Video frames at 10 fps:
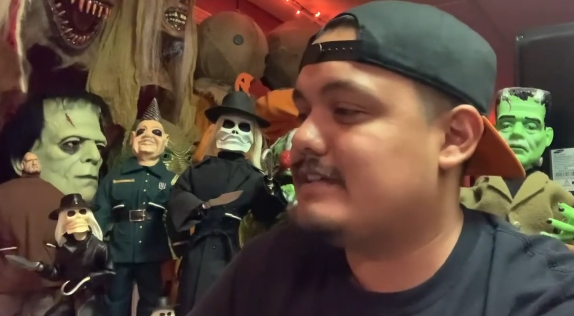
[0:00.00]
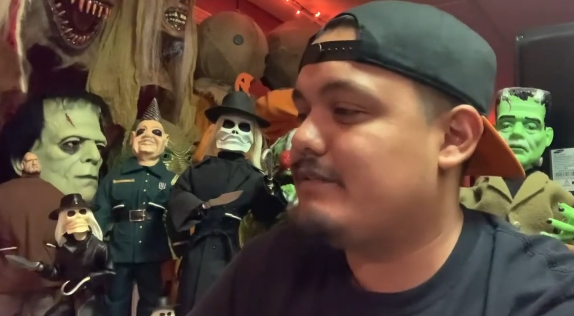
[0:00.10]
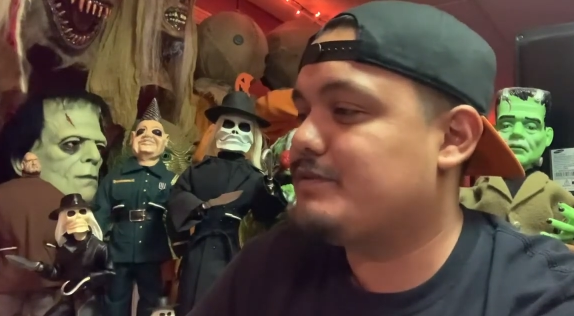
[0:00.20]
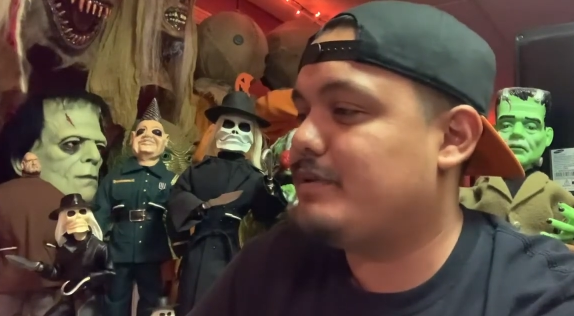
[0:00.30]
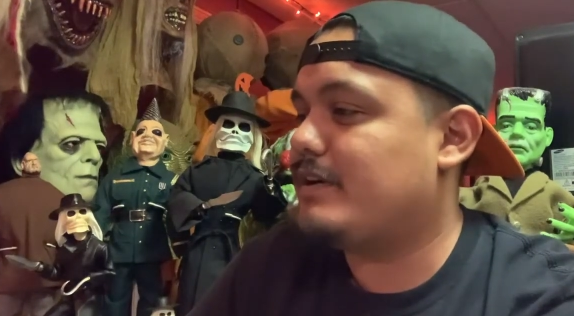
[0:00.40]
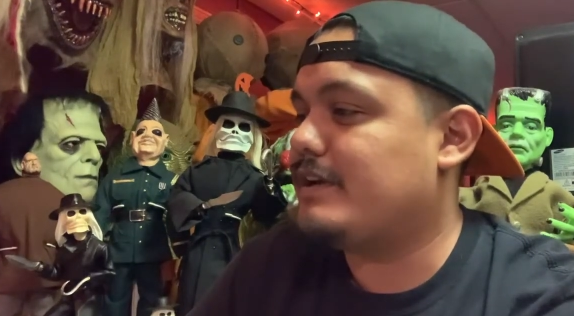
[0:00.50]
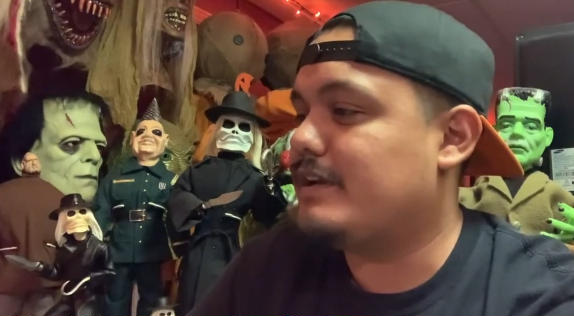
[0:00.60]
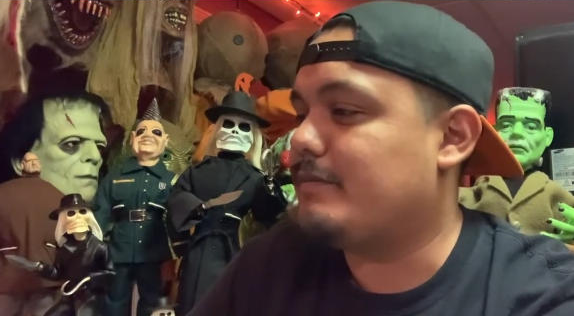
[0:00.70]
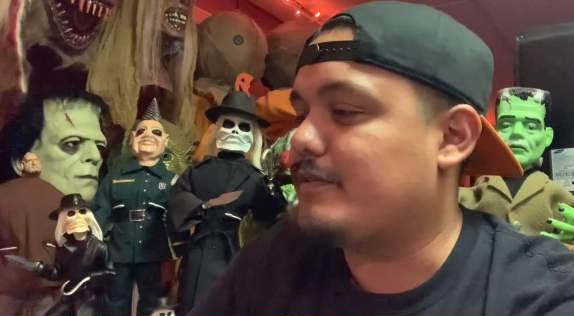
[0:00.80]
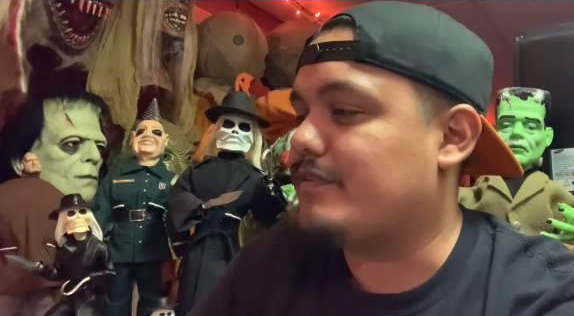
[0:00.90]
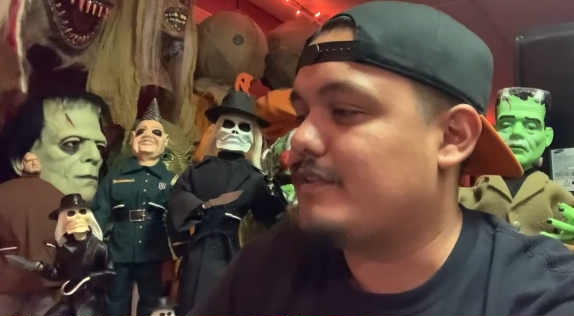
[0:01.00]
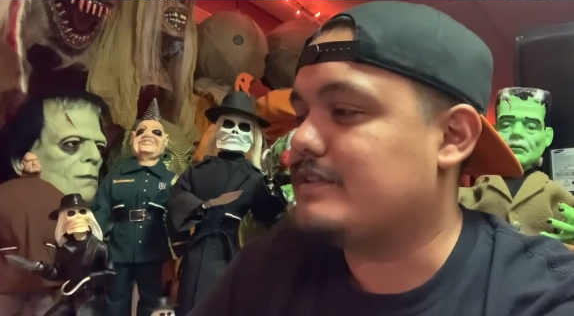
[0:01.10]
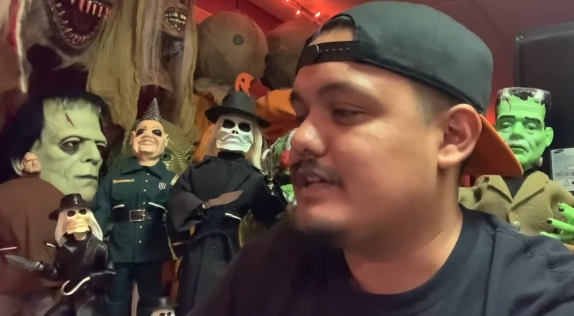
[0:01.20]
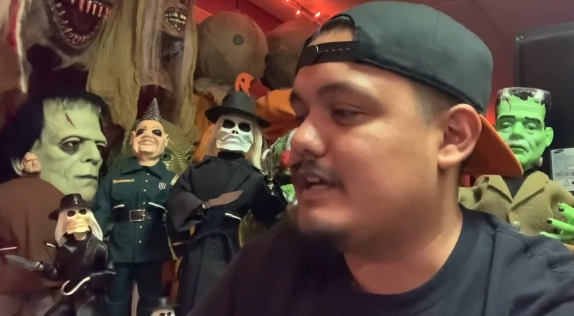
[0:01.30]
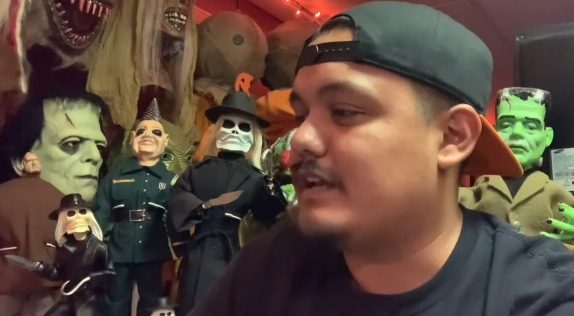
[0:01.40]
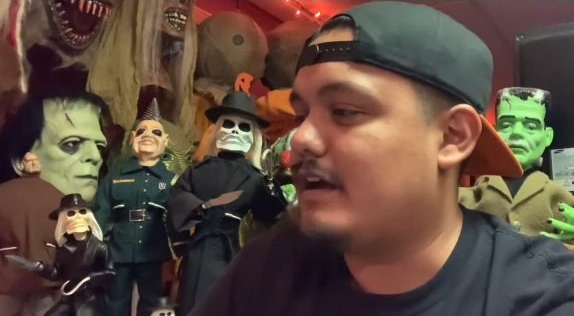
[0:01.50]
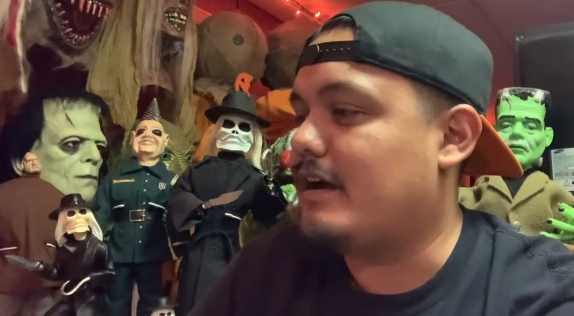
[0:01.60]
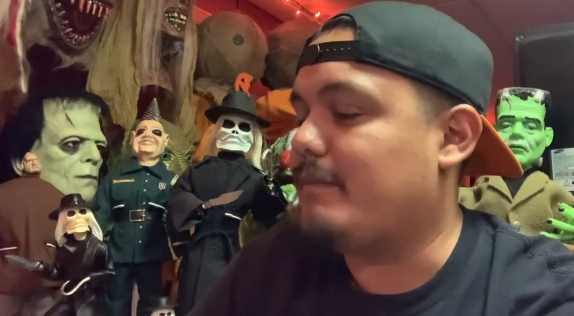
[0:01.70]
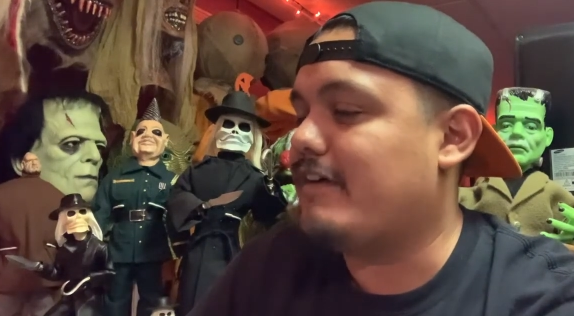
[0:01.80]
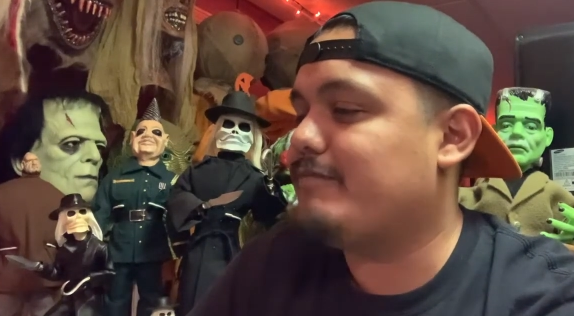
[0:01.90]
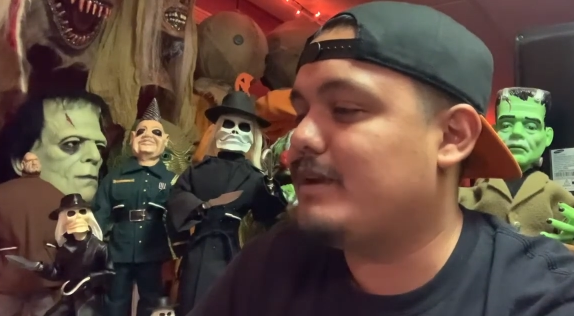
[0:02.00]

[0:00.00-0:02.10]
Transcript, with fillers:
Speaker 1: That was parody number 13. I've been